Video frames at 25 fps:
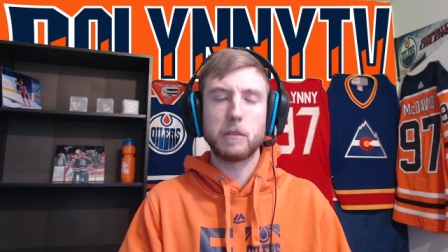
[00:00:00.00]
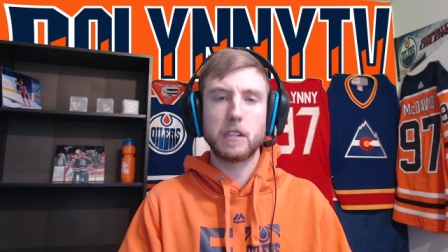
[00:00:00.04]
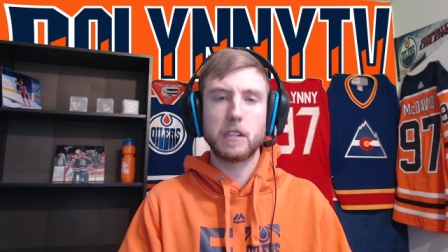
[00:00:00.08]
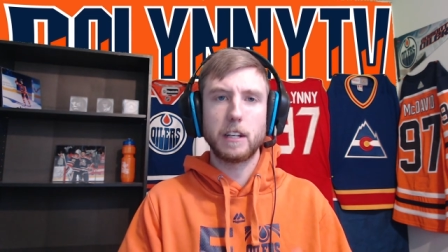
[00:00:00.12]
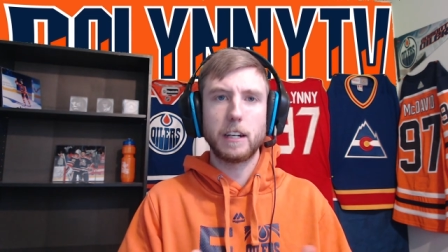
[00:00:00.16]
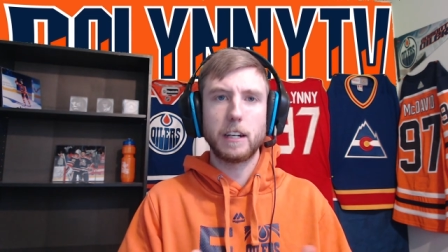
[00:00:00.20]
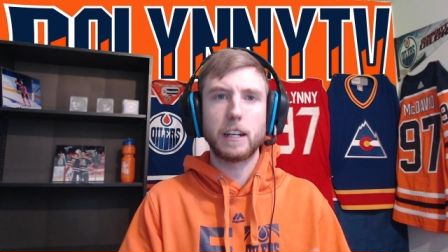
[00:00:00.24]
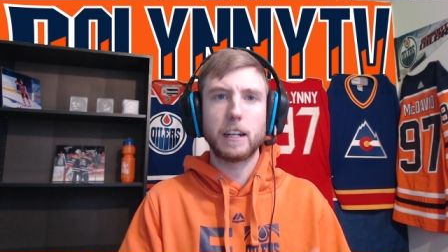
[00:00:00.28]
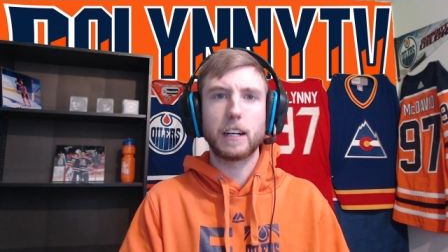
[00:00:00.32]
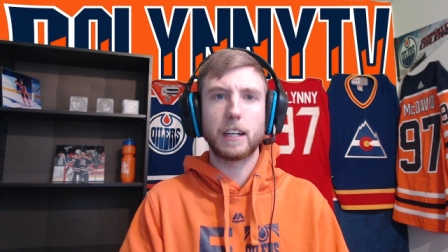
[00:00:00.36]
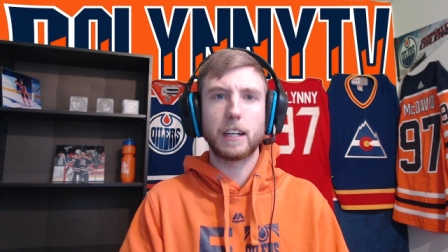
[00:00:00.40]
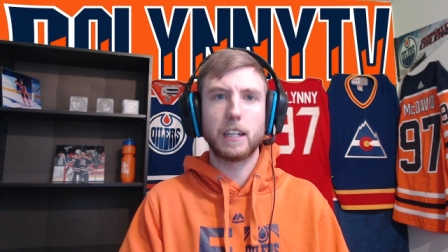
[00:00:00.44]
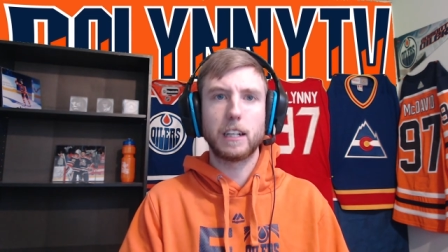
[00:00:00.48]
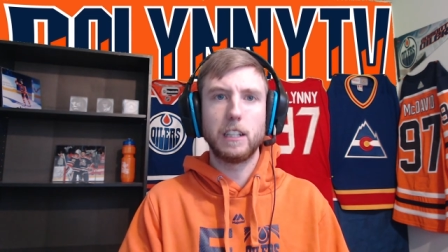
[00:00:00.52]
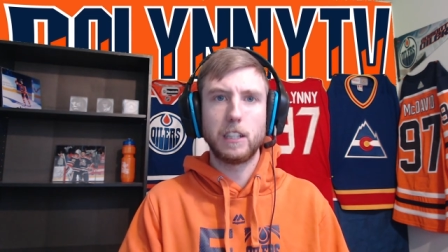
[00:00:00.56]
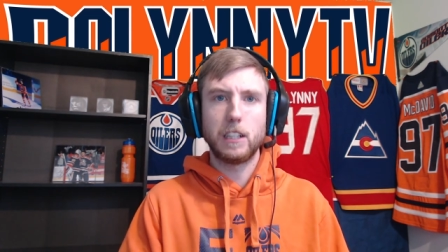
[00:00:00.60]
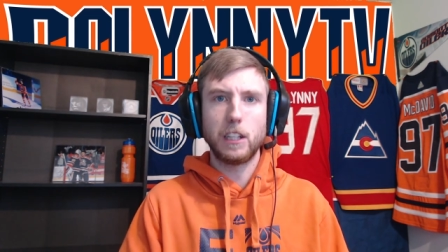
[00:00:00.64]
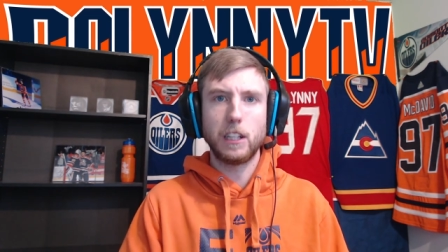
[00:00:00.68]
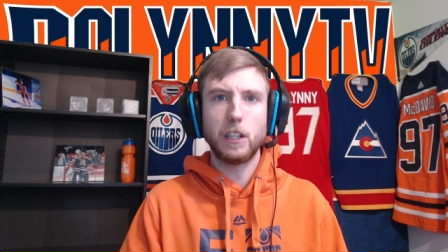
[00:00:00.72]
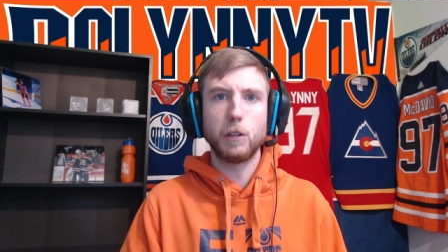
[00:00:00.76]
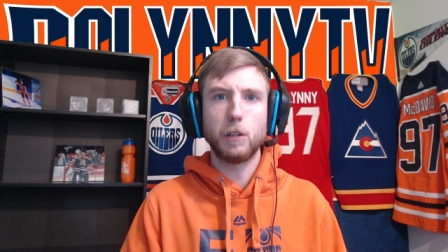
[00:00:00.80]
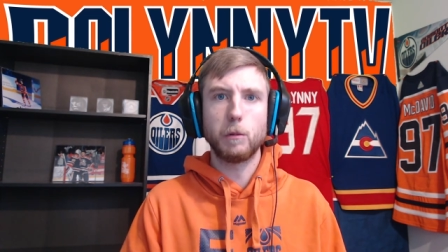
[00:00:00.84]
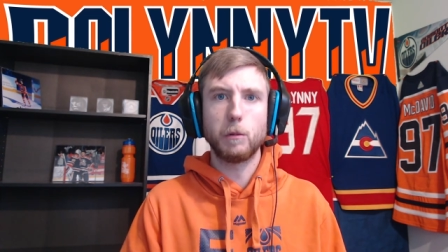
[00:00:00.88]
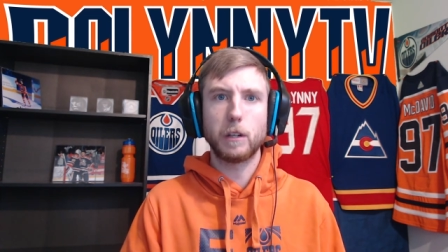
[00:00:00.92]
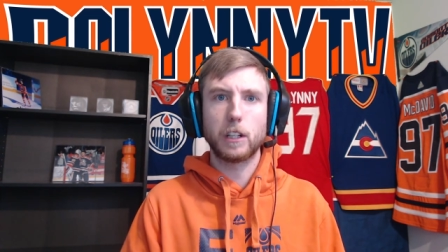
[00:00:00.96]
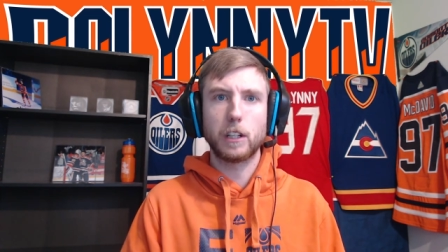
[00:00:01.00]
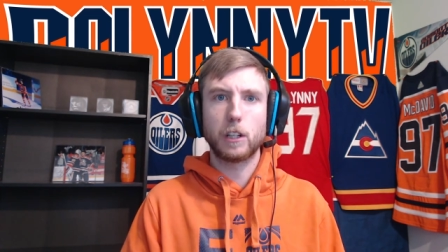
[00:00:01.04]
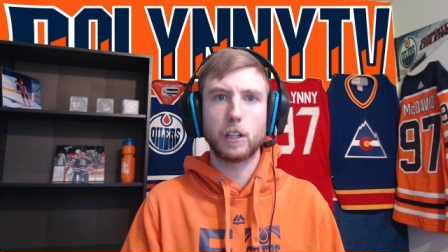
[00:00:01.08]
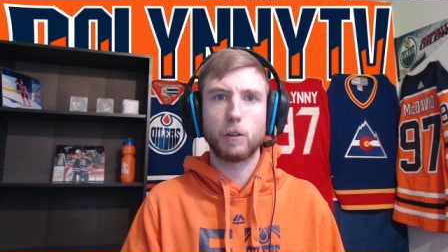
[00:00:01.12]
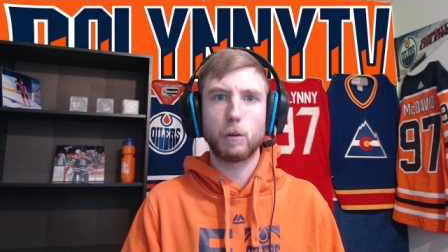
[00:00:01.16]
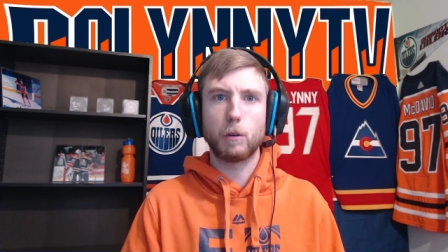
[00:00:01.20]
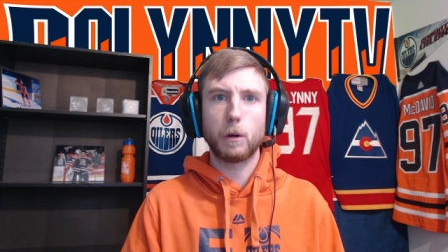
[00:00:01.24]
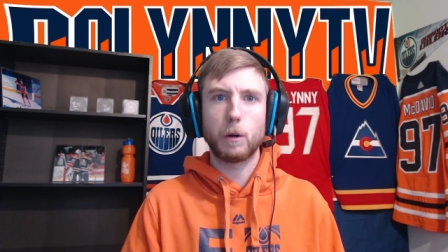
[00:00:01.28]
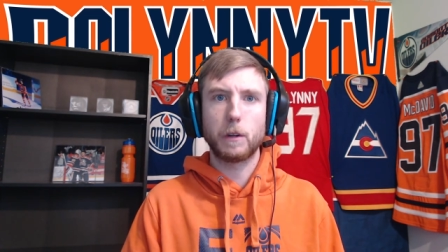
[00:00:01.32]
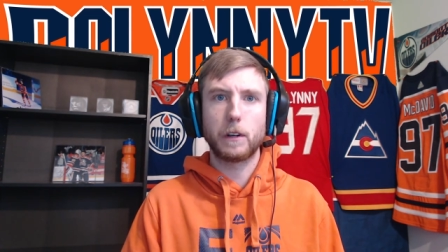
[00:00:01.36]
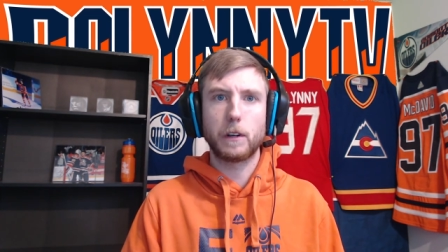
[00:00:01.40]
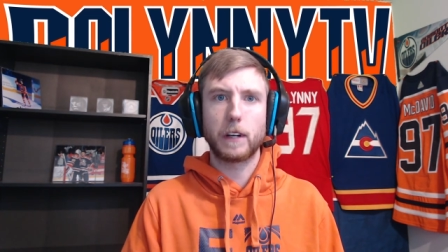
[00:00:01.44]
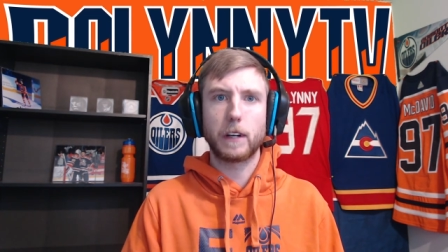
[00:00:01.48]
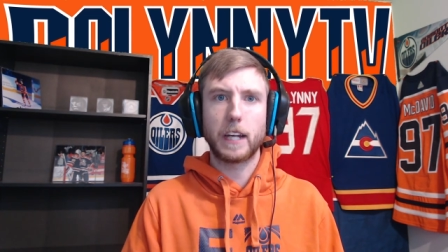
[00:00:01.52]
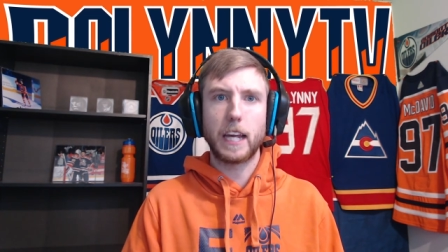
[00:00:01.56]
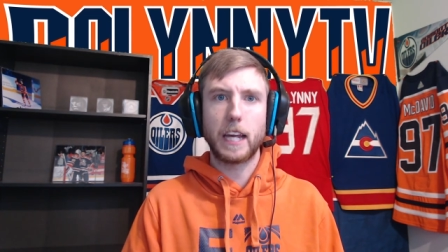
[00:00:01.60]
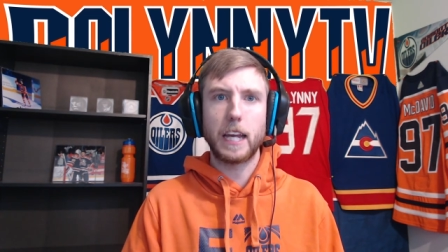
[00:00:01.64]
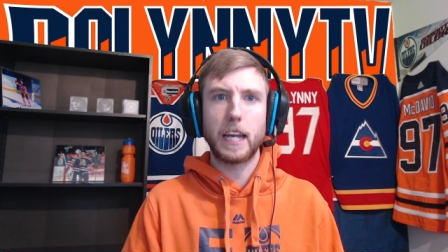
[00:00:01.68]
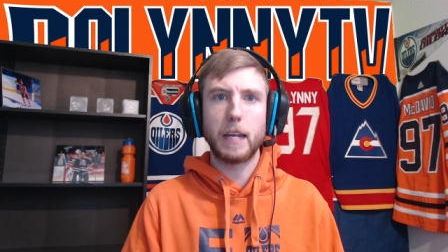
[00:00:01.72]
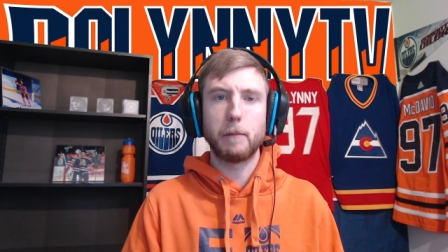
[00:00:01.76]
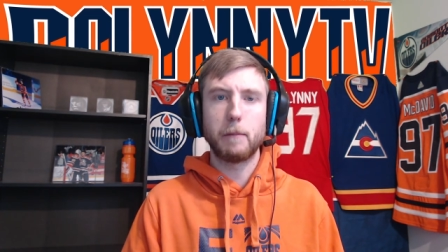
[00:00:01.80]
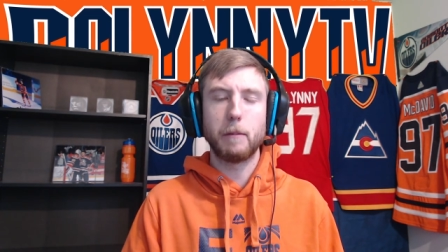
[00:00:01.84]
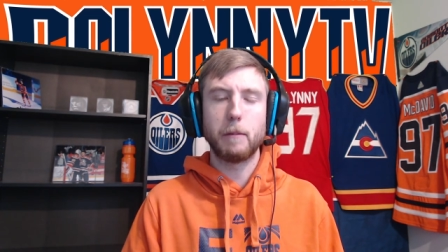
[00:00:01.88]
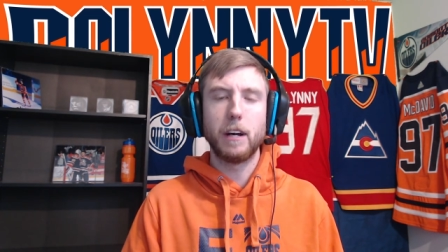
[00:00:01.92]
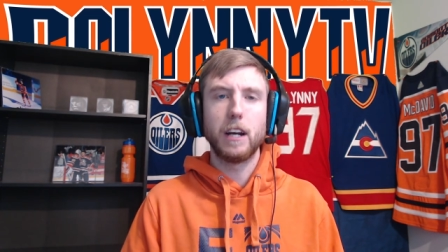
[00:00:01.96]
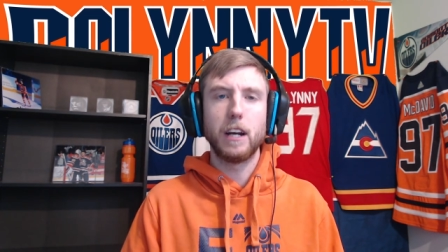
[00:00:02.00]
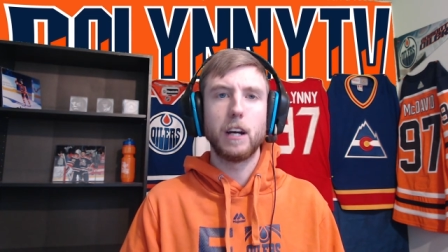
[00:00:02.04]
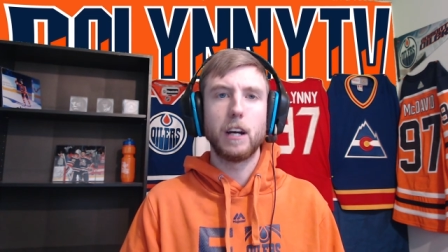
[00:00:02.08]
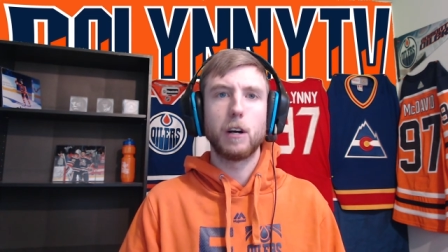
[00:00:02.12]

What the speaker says: in and continuing to grow their game,